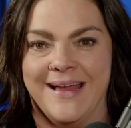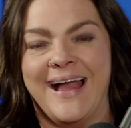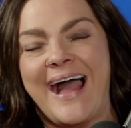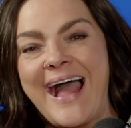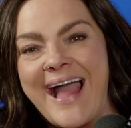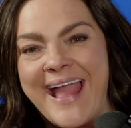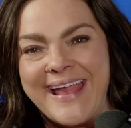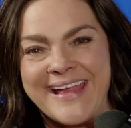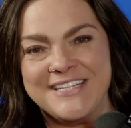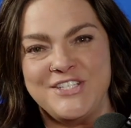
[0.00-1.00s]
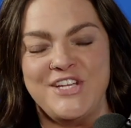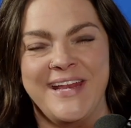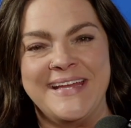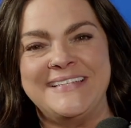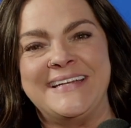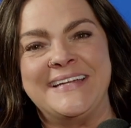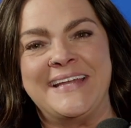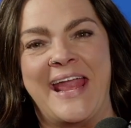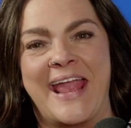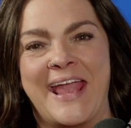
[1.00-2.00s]
Hi, it's Jenny
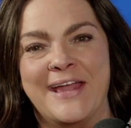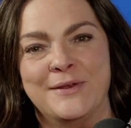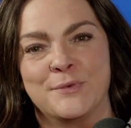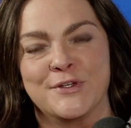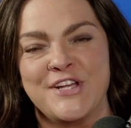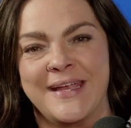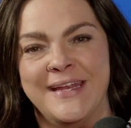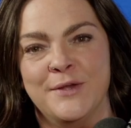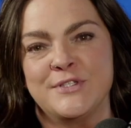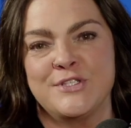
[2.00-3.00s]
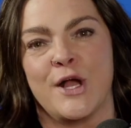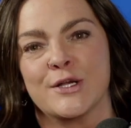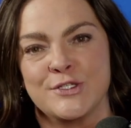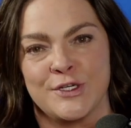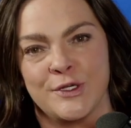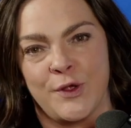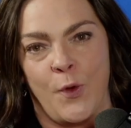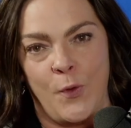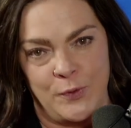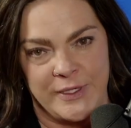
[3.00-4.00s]
D, and we're checking in with Dr.
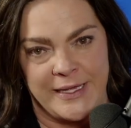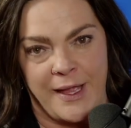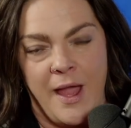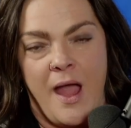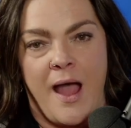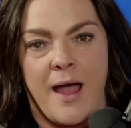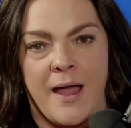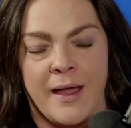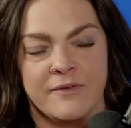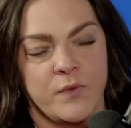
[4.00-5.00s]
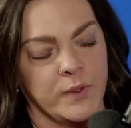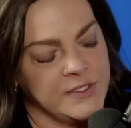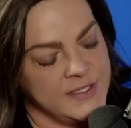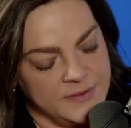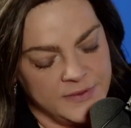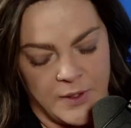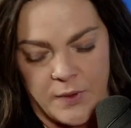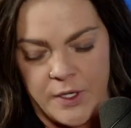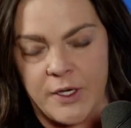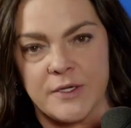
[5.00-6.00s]
Kohli. Of course, know
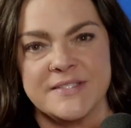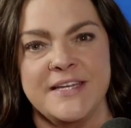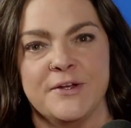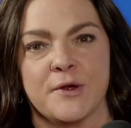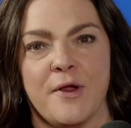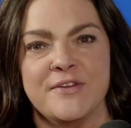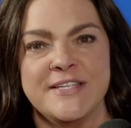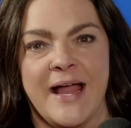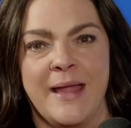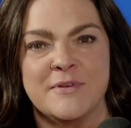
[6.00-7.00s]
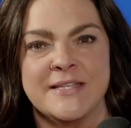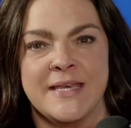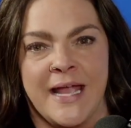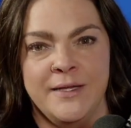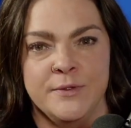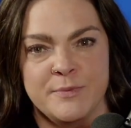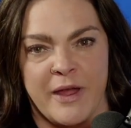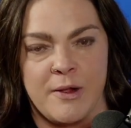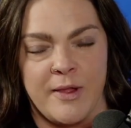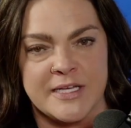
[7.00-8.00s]
her, see her all the time as the 9 News
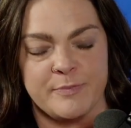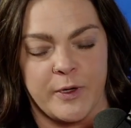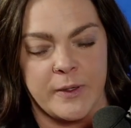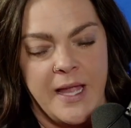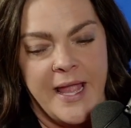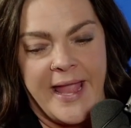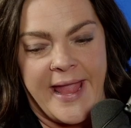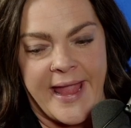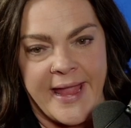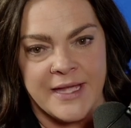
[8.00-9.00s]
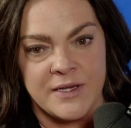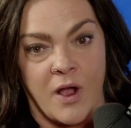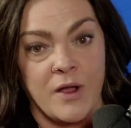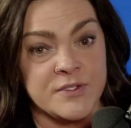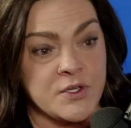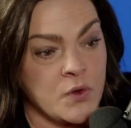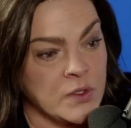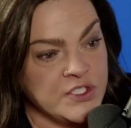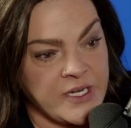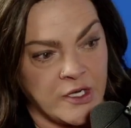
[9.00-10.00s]
medical expert. And also
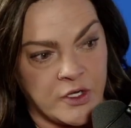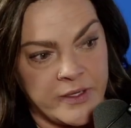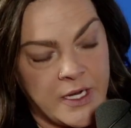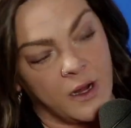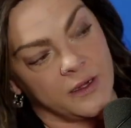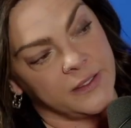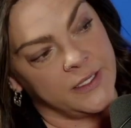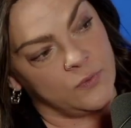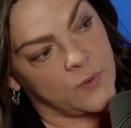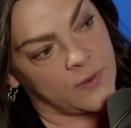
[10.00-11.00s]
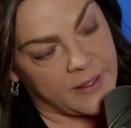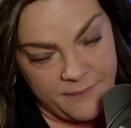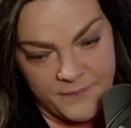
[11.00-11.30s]
Cherry Creek Heart in Aurora.